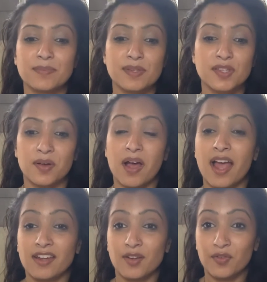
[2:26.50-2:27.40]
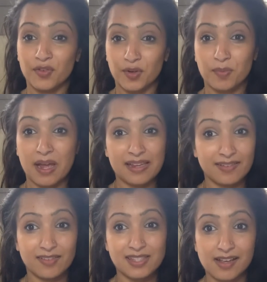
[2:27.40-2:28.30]
So I know for
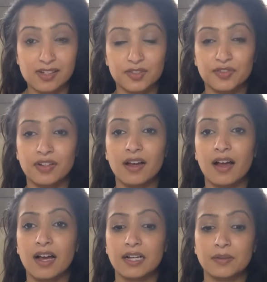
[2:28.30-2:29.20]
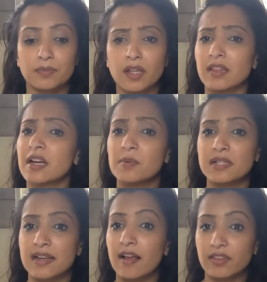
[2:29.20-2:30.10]
myself, not that I
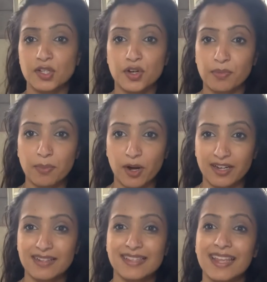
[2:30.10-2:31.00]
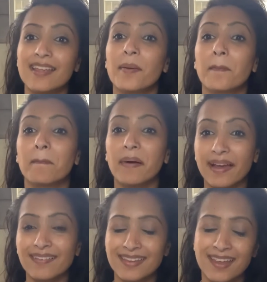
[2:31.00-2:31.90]
wasn't healthy during my pregnancy, but
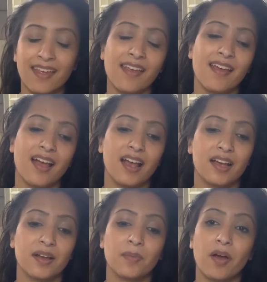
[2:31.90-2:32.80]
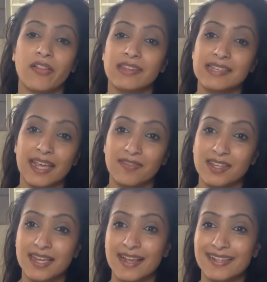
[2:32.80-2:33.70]
on the day of the
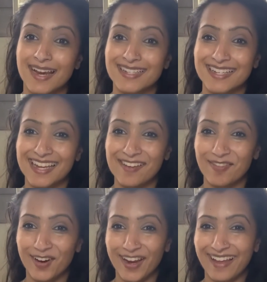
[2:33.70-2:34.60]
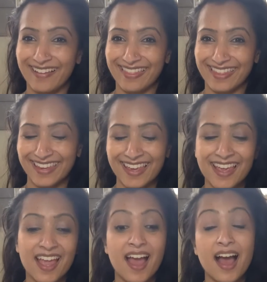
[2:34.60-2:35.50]
test, I did eat very healthy.
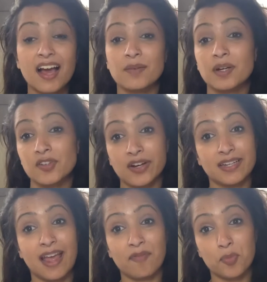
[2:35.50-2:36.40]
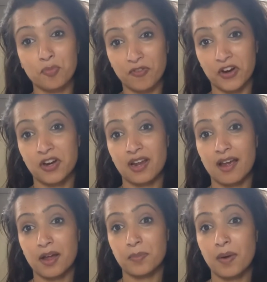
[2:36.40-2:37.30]
I tried to have a very
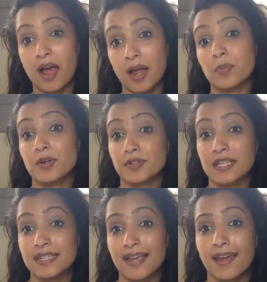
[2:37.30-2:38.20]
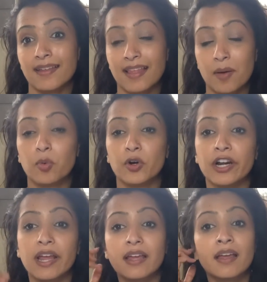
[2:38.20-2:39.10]
high protein diet that
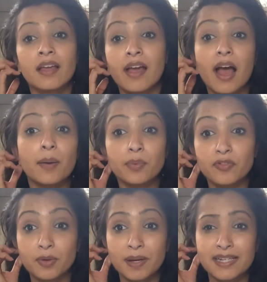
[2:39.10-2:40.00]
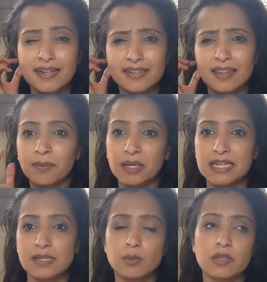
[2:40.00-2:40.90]
morning before my test. I think my
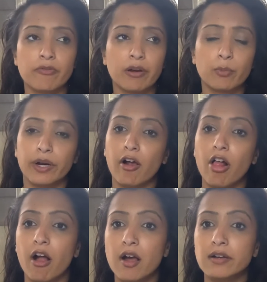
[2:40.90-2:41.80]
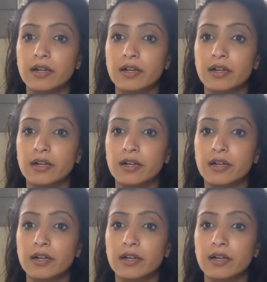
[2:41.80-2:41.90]
test was around 1 o'clock.